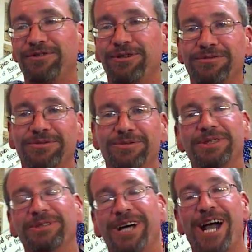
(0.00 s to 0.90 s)
After
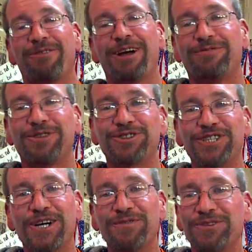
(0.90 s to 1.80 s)
I ran for
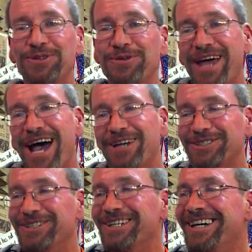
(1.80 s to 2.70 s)
sheriff in
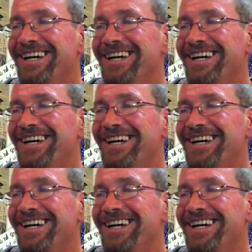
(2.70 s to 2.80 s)
2000,